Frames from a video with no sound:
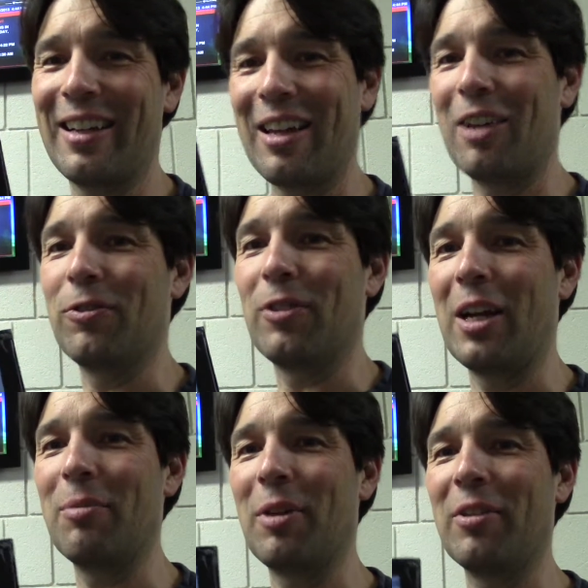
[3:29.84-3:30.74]
Got to
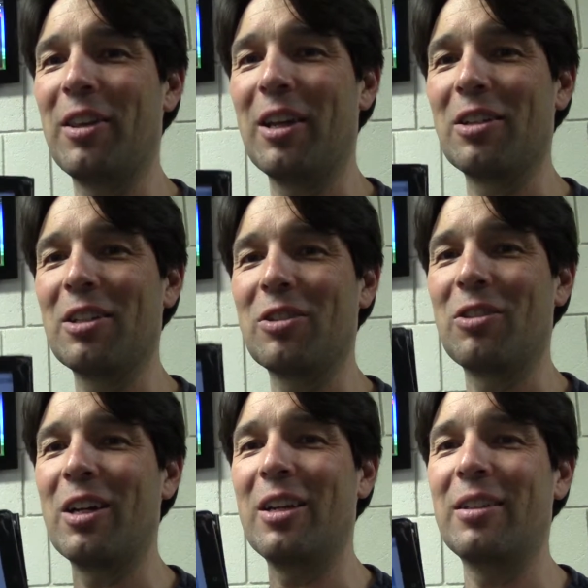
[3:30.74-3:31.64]
frame everything just
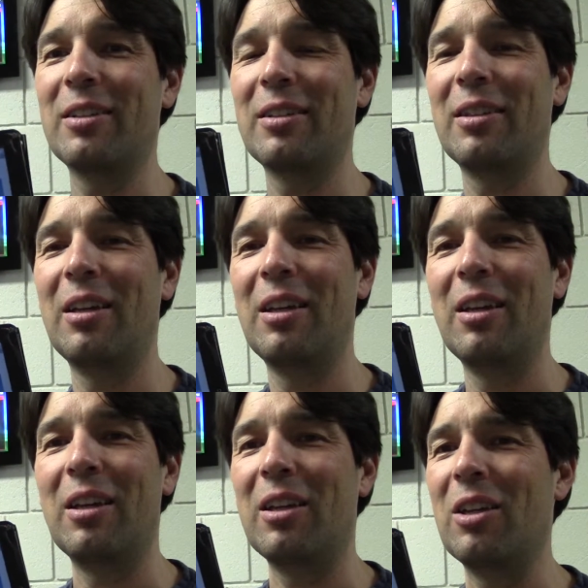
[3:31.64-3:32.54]
right.
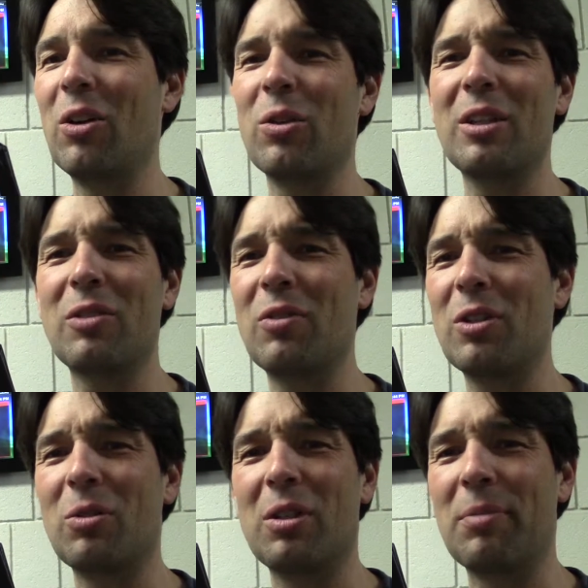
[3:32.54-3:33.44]
This
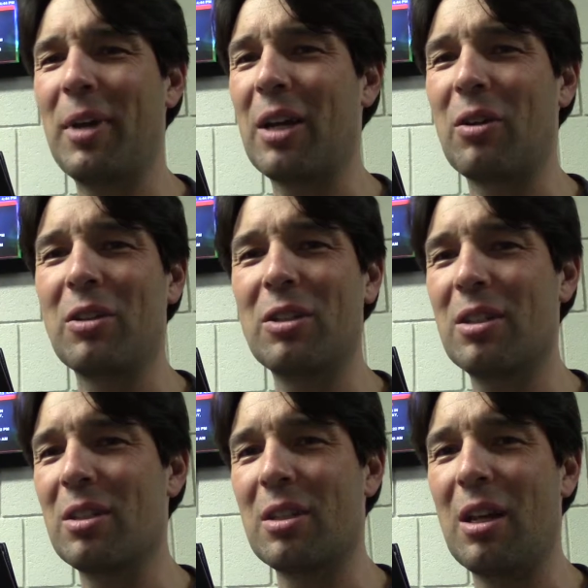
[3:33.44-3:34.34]
visual in the background
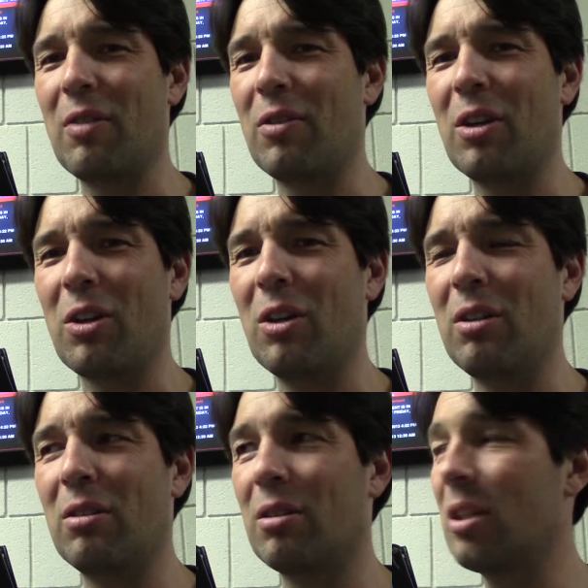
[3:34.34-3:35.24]
just is not very
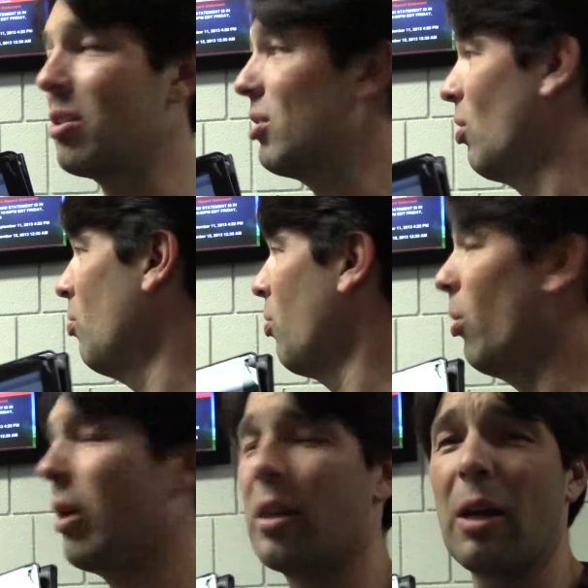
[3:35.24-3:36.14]
good. It's so
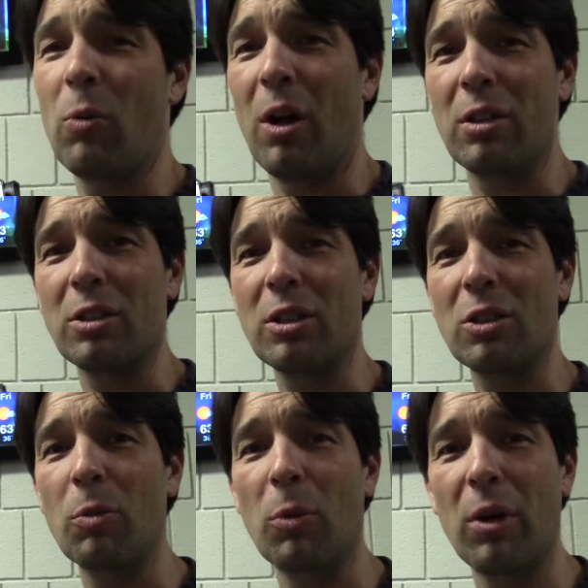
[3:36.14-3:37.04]
boring. That wall is just
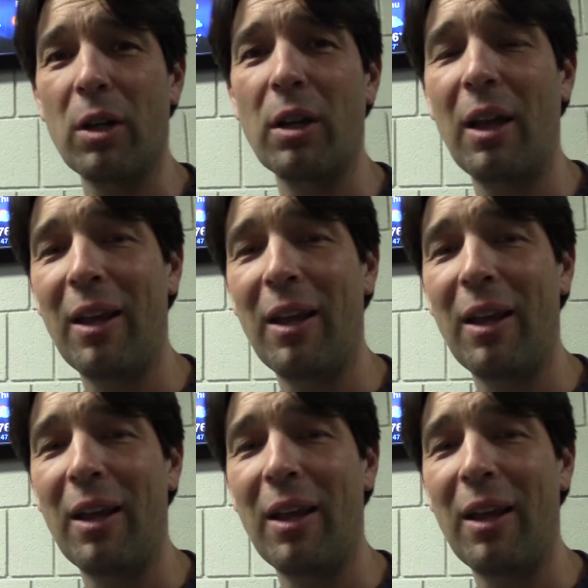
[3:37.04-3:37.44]
so boring.